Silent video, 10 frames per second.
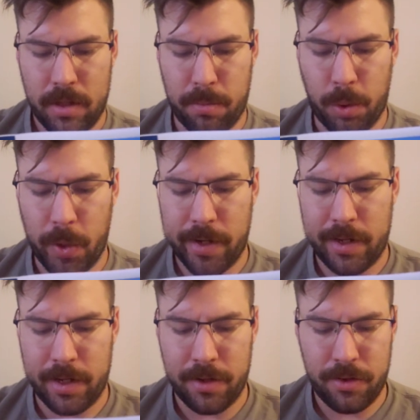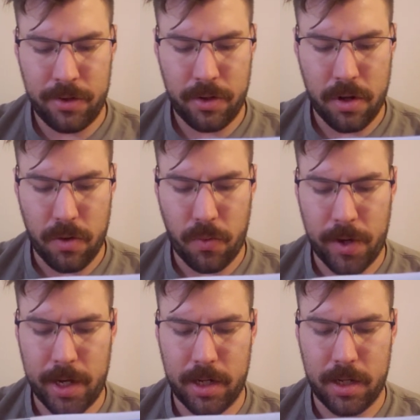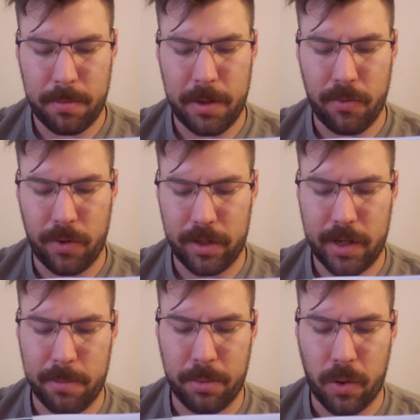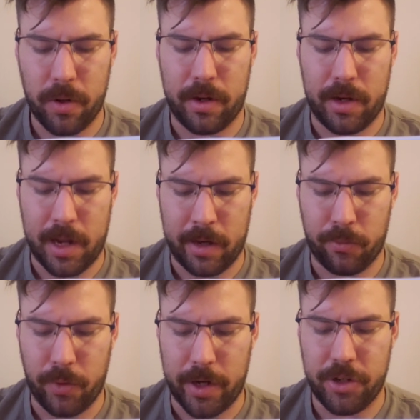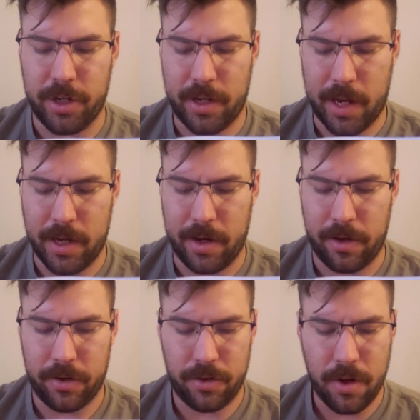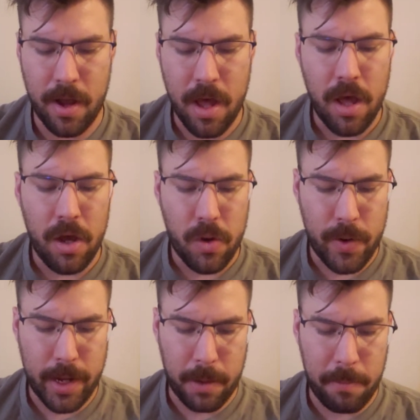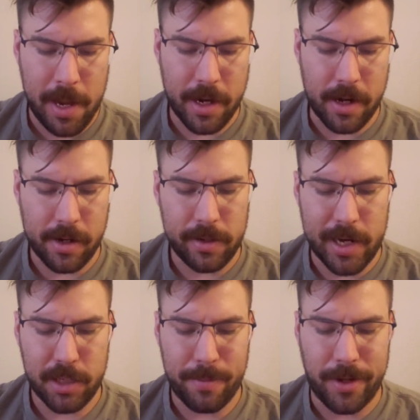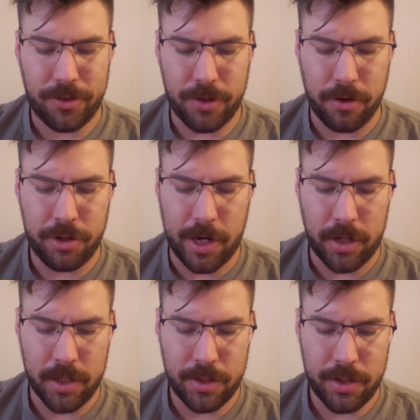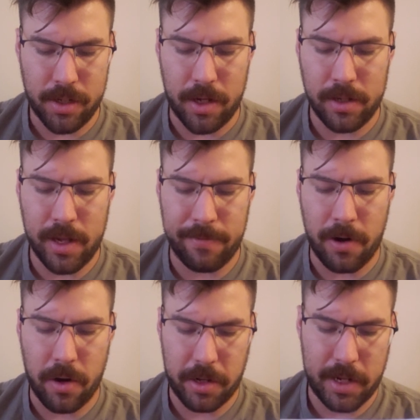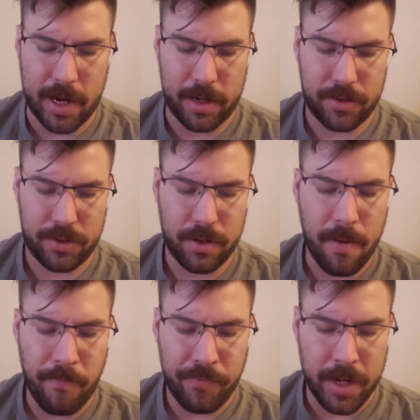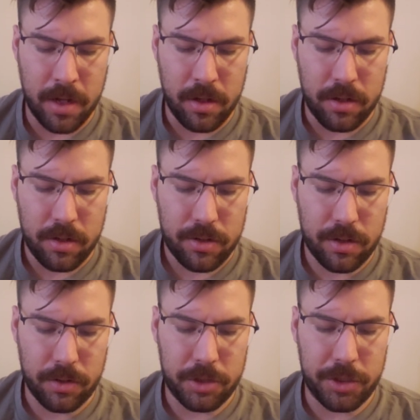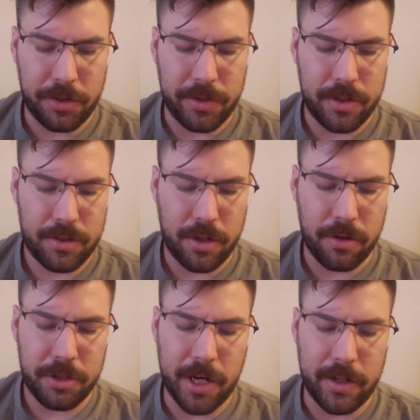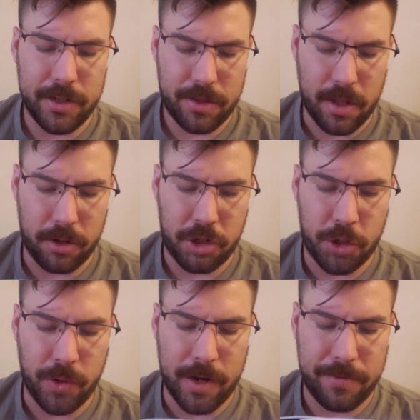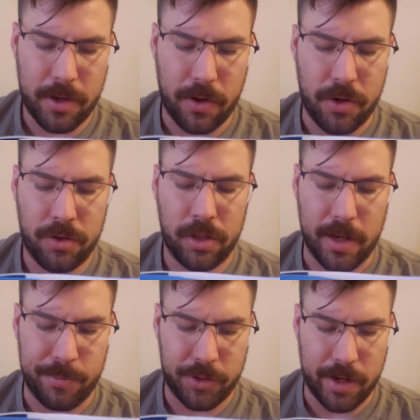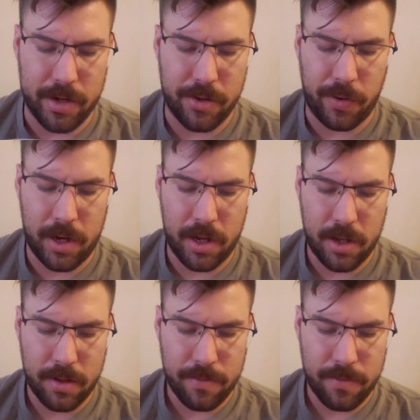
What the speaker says: The point is, we need to be really important and rich in 10 years. We can make our classmates so jealous they'll all have heart attacks. So jealous they'll chew off their own lips, I agreed.